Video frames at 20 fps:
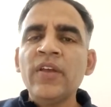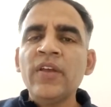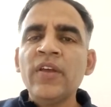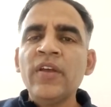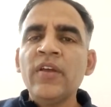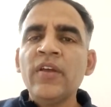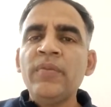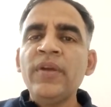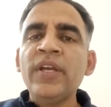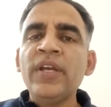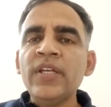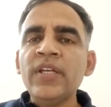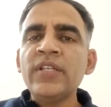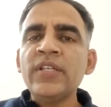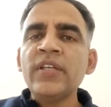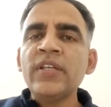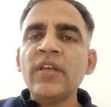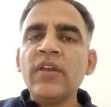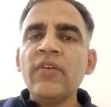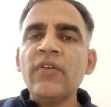Because
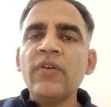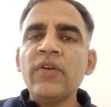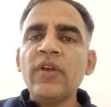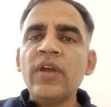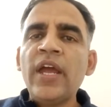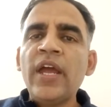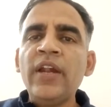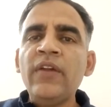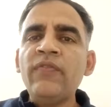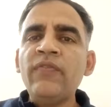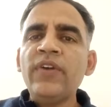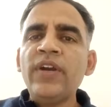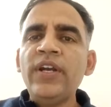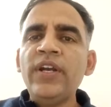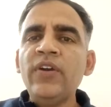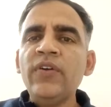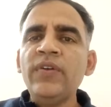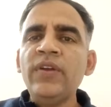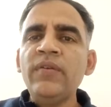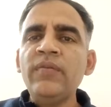at front
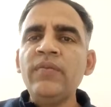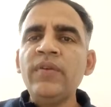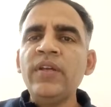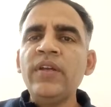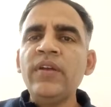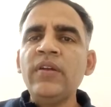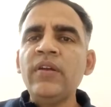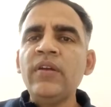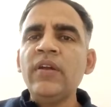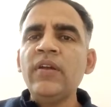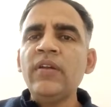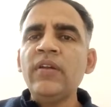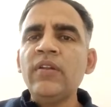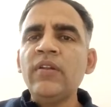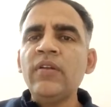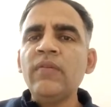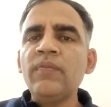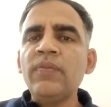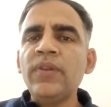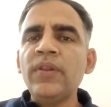of him, he
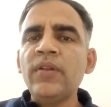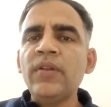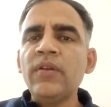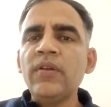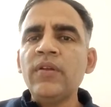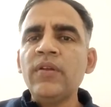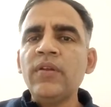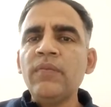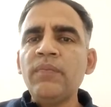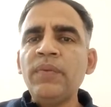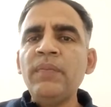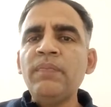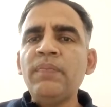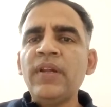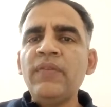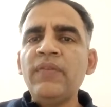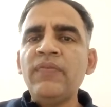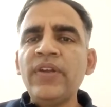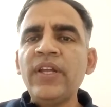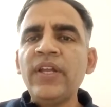
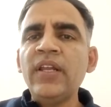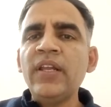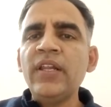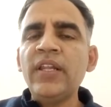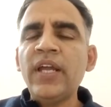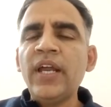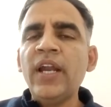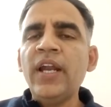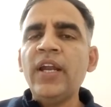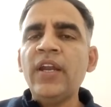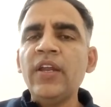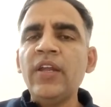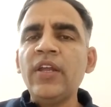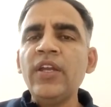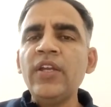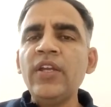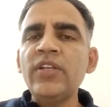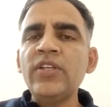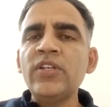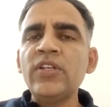people feel that
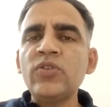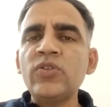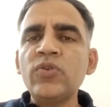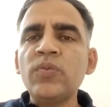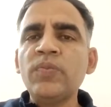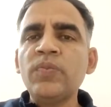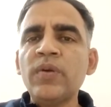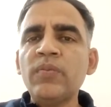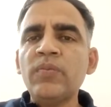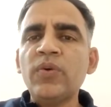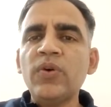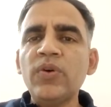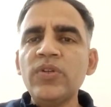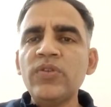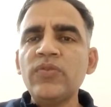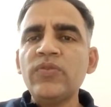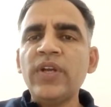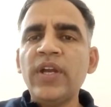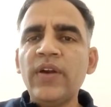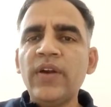he is a super boss,
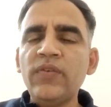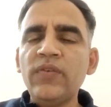we have to